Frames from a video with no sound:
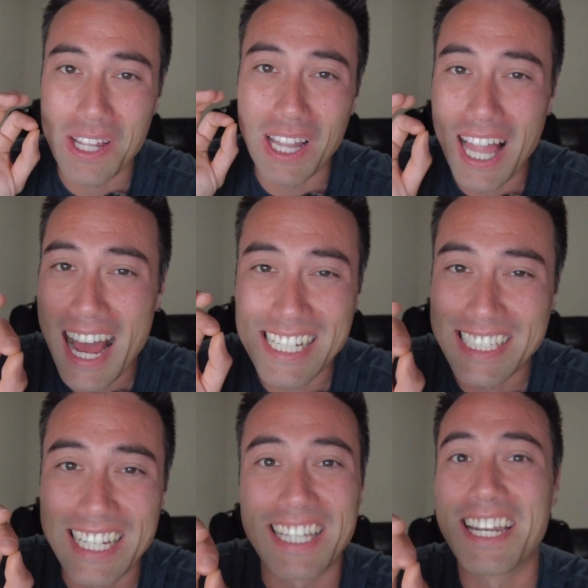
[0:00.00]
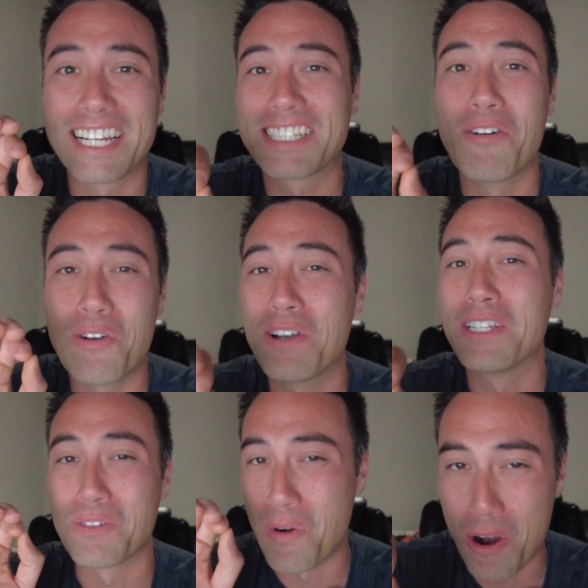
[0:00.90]
the last thing the next owner
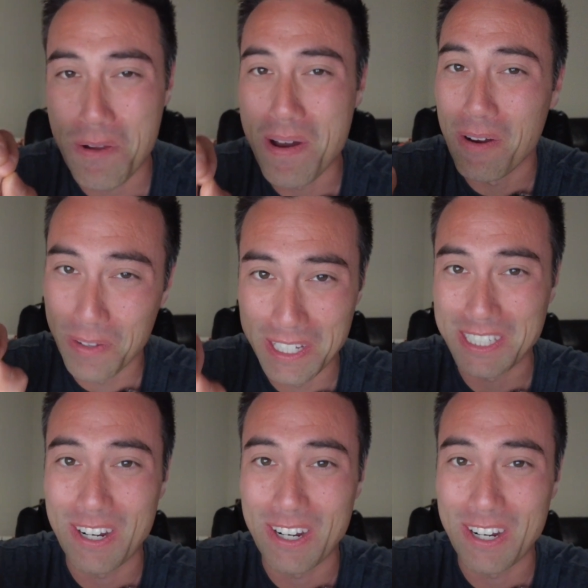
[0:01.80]
needs to worry about with this